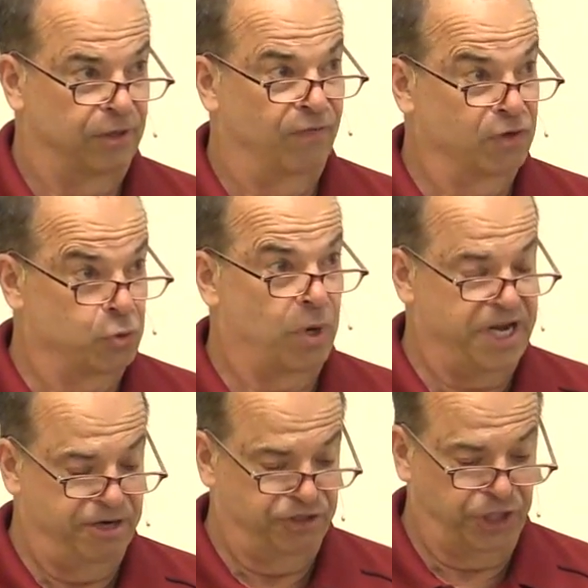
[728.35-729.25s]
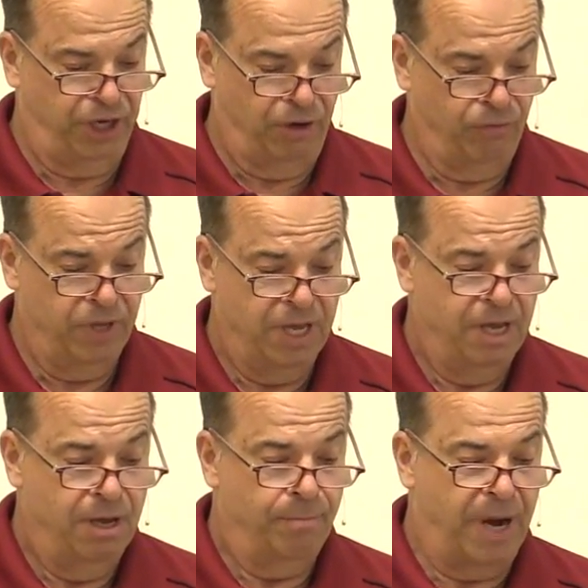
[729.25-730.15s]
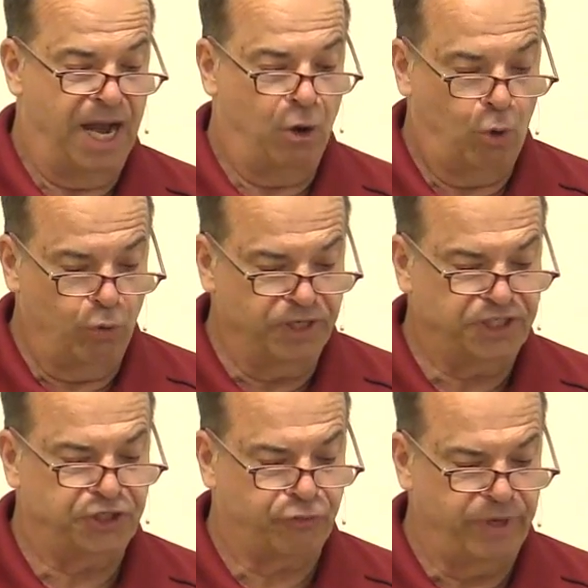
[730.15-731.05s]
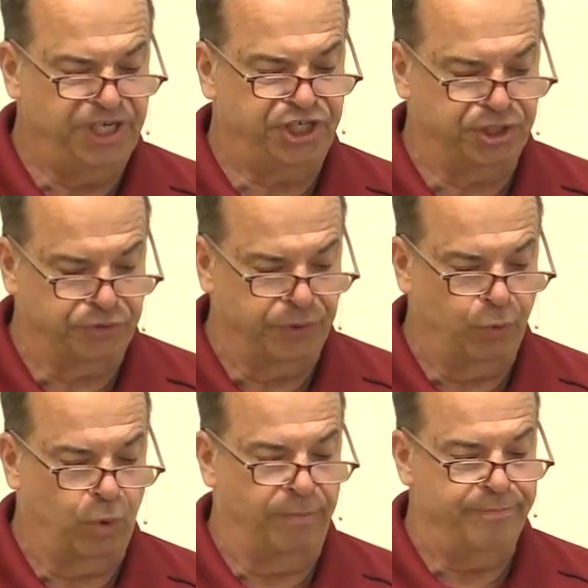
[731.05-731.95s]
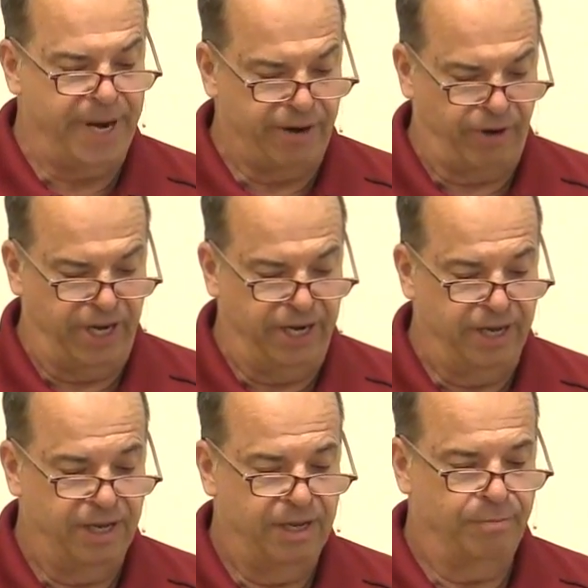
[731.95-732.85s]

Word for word: over 20 years ago, my oldest three children were married,